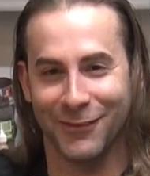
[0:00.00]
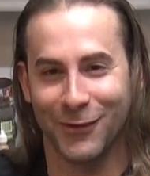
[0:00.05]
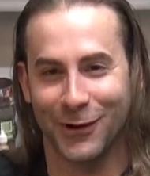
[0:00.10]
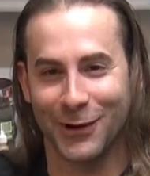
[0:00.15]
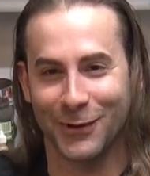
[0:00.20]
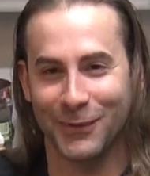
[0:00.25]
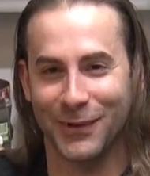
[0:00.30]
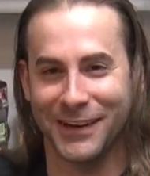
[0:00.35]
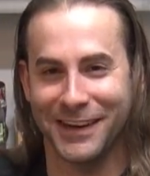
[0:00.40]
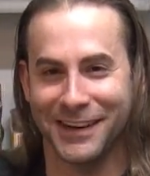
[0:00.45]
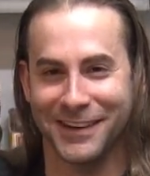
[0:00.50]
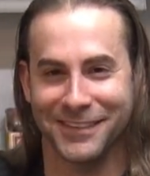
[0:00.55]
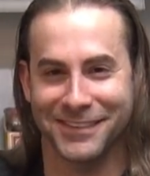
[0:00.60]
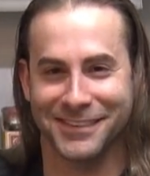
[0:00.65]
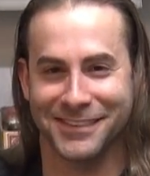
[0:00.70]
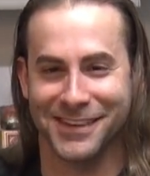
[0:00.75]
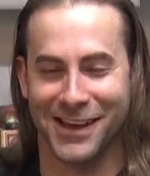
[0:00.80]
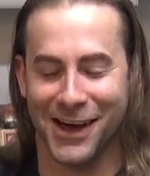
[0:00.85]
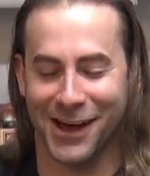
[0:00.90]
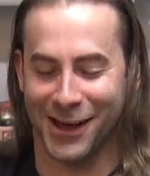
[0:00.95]
What do we need to
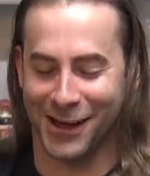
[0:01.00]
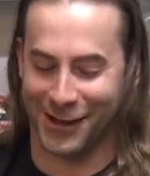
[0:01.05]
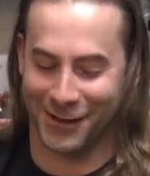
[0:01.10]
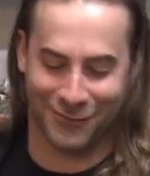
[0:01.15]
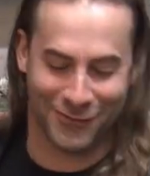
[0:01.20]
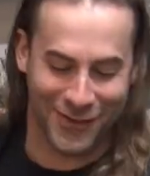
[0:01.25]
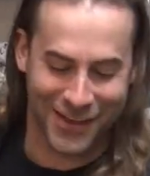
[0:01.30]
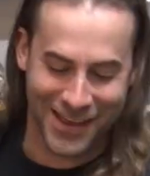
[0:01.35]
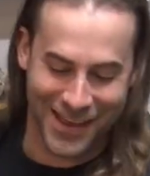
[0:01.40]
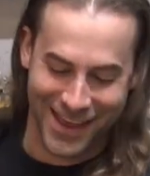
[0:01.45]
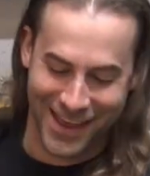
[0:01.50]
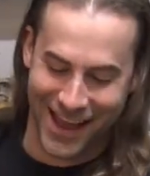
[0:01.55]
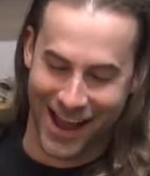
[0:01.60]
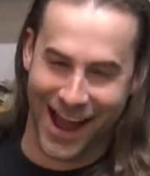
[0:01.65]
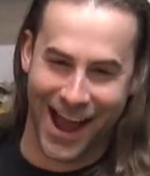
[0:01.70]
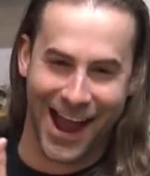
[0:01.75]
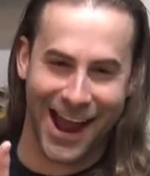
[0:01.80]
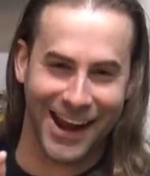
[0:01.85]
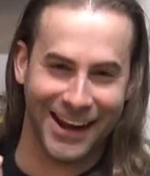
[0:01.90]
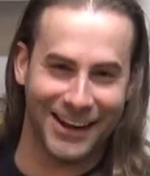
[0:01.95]
solve?
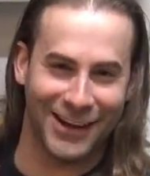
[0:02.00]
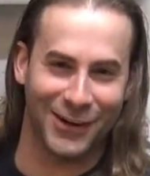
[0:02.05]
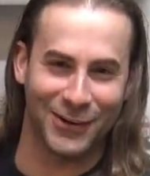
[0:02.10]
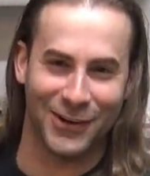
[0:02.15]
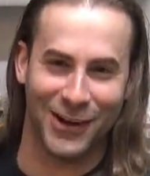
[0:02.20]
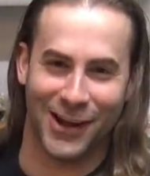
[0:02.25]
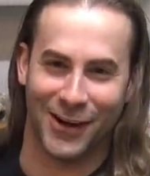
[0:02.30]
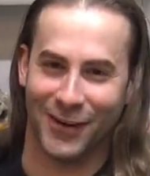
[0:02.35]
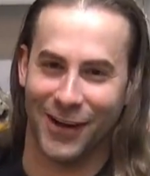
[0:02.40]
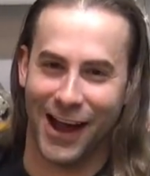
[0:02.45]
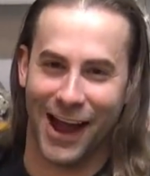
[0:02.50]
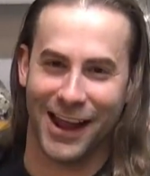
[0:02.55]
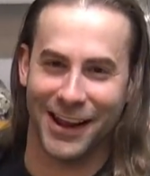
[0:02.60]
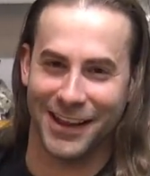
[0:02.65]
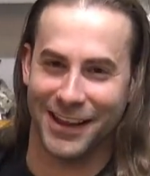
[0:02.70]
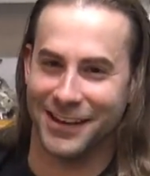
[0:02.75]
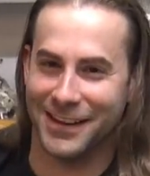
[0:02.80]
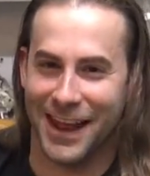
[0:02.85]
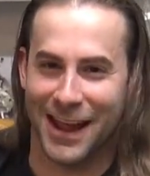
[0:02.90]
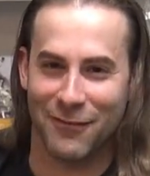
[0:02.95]
I don't know.
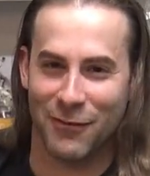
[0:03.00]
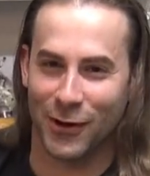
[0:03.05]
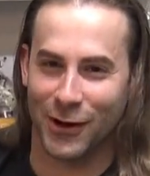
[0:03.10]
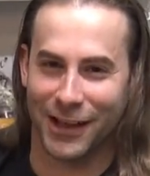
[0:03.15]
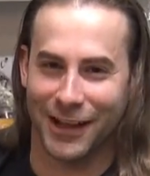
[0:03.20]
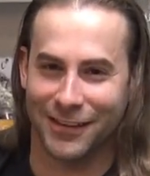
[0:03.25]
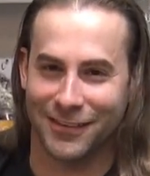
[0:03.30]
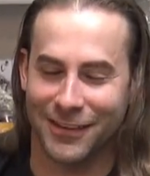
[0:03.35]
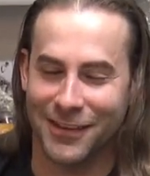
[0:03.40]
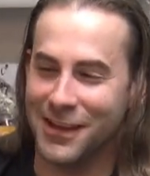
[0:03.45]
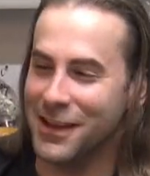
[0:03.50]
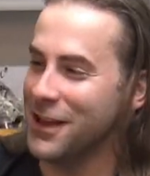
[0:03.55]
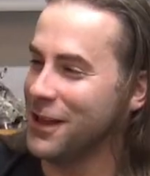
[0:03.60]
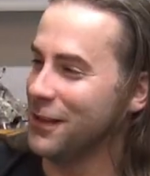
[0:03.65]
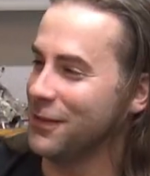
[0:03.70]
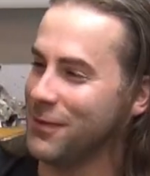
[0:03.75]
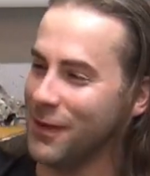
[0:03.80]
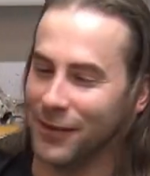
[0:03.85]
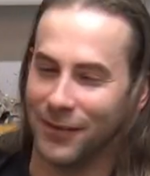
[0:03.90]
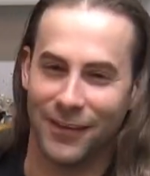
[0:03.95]
It never gets,
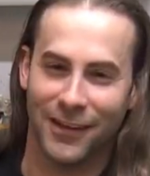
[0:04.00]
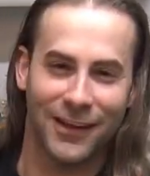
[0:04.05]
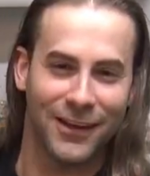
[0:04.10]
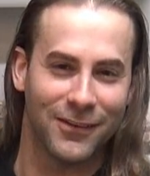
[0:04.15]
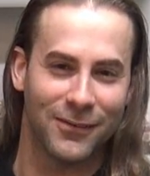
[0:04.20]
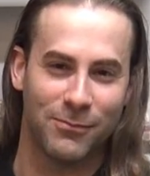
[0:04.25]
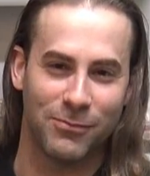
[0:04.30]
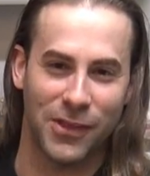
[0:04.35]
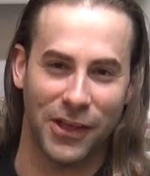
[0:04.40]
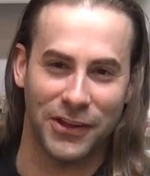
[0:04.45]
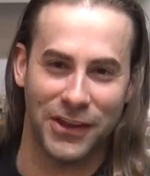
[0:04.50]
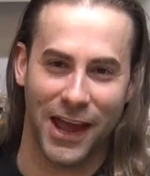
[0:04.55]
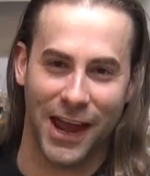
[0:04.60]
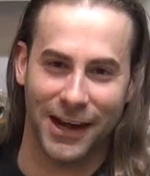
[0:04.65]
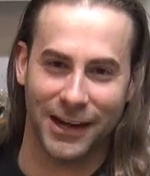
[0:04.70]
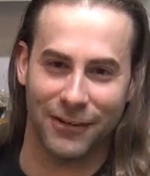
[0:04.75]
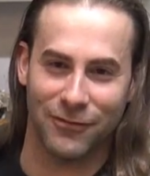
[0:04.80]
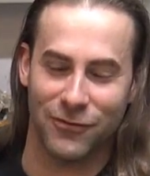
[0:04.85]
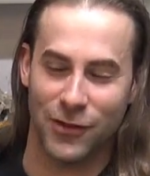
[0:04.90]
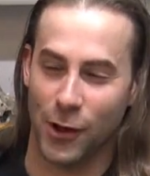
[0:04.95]
A Night